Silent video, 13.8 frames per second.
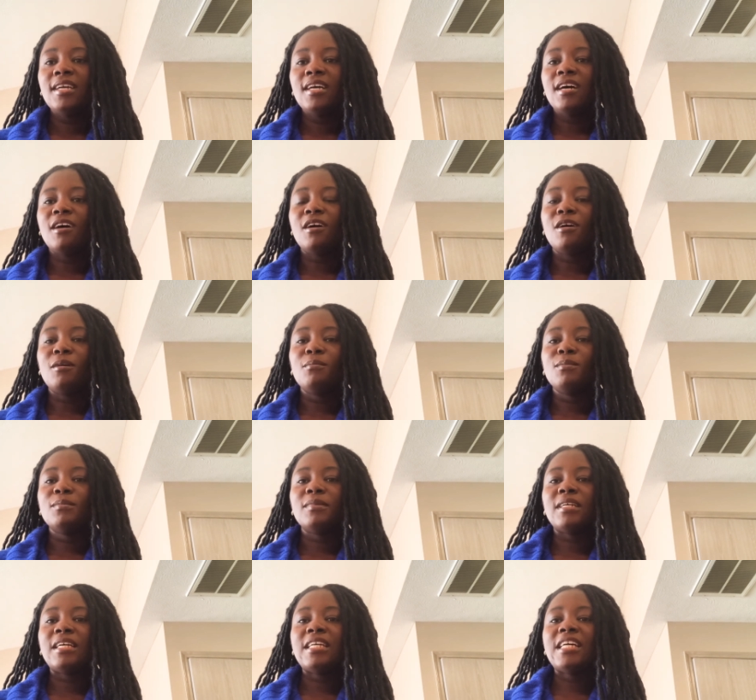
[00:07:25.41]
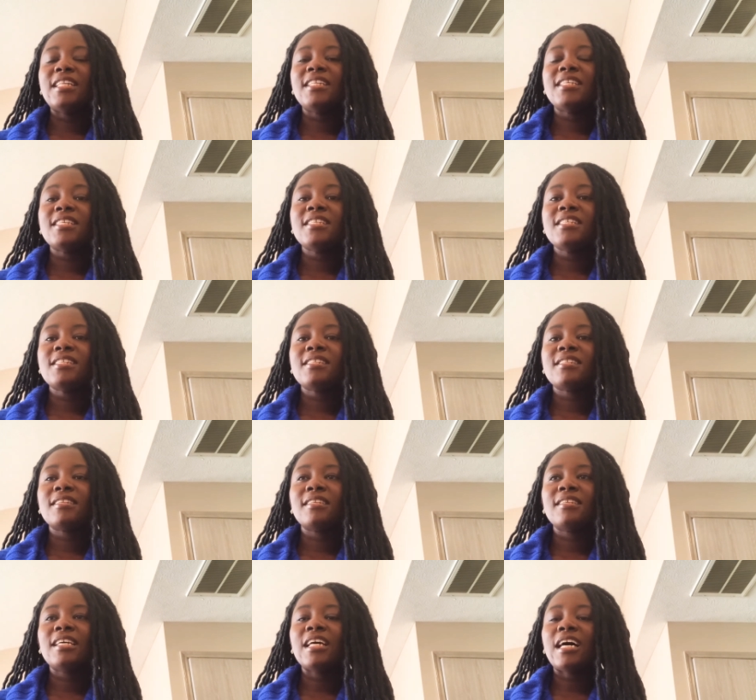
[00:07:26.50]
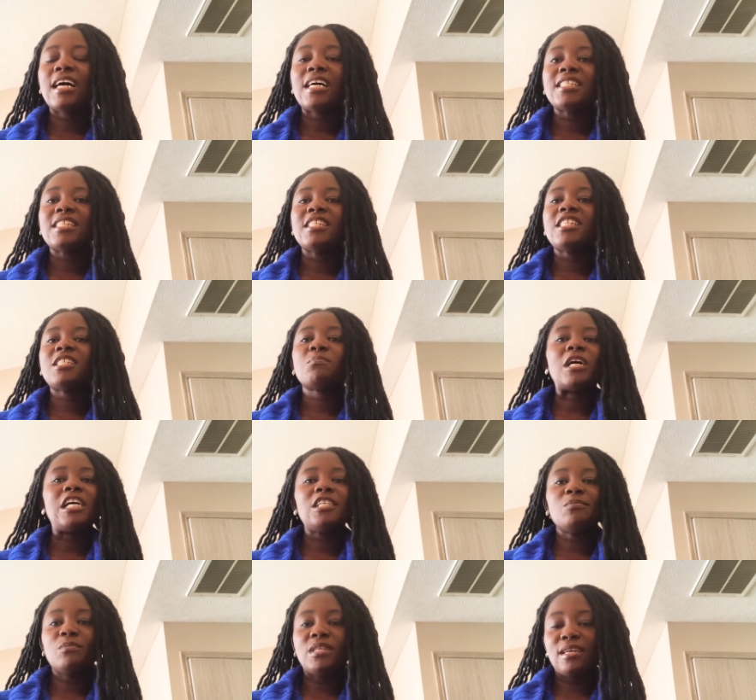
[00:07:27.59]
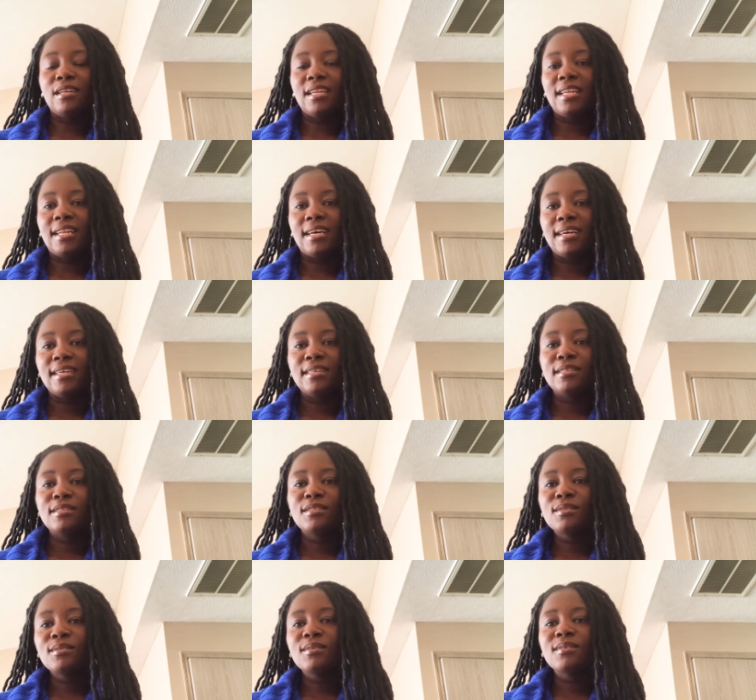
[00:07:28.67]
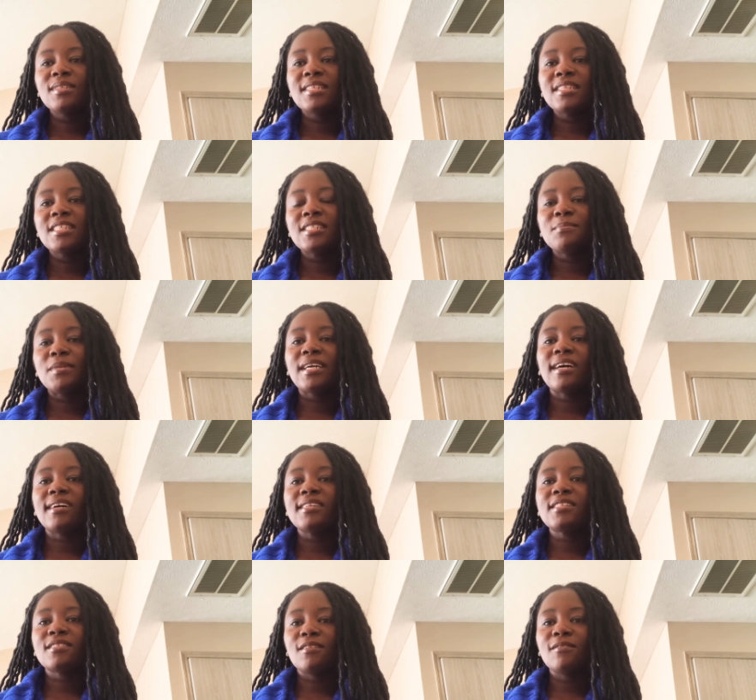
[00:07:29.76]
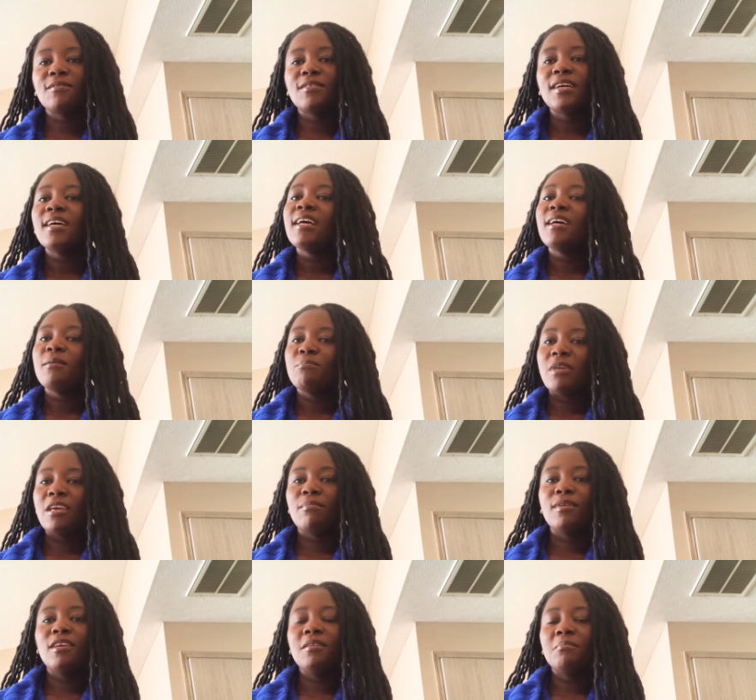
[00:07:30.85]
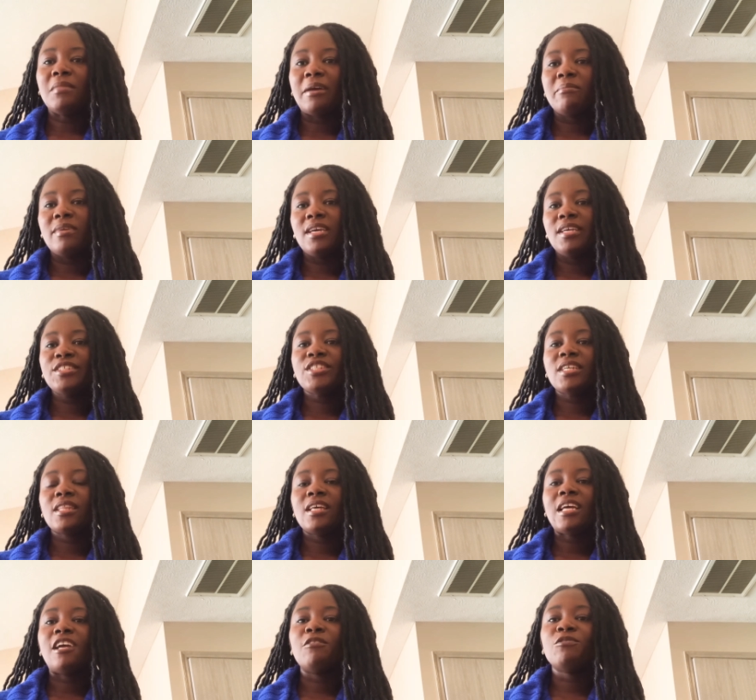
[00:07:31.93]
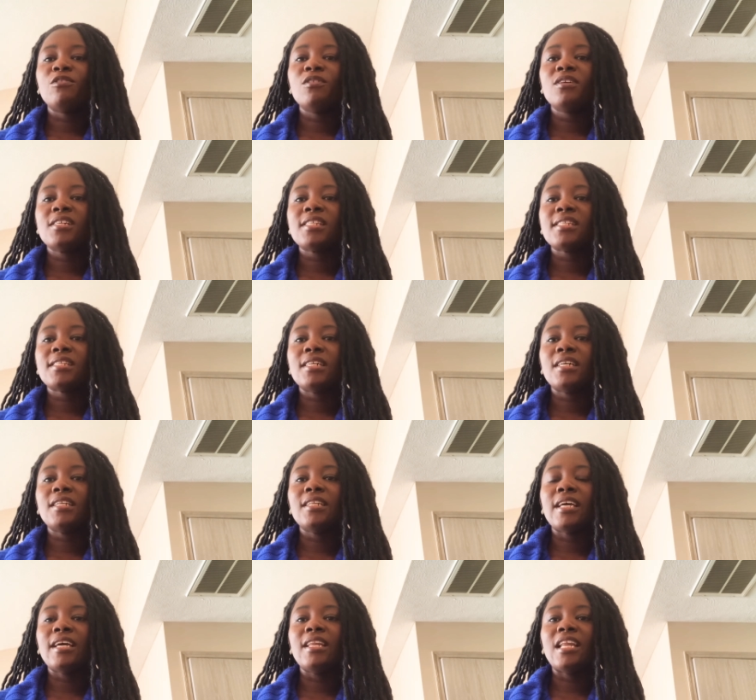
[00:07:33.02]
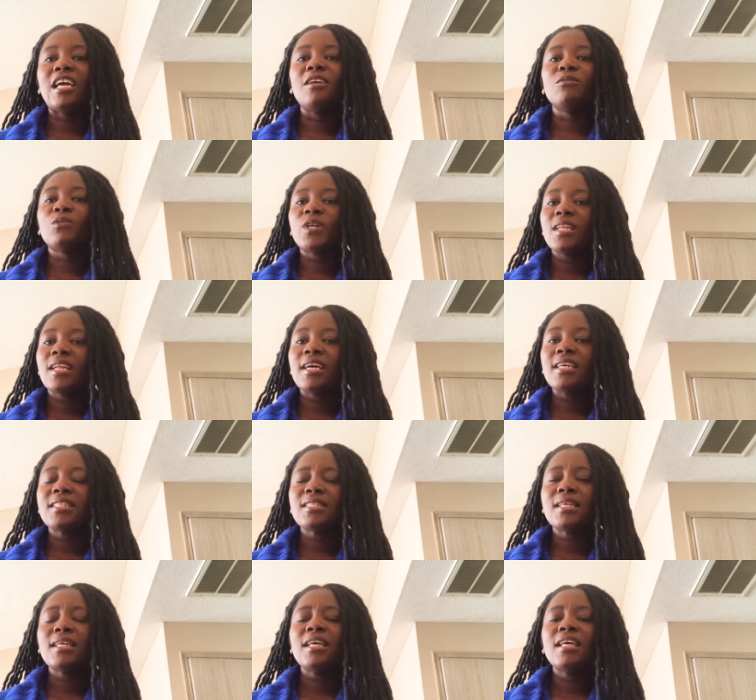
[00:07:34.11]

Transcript: um, and this has inspired me a lot to do this because of maybe my major that I focus on, and I realized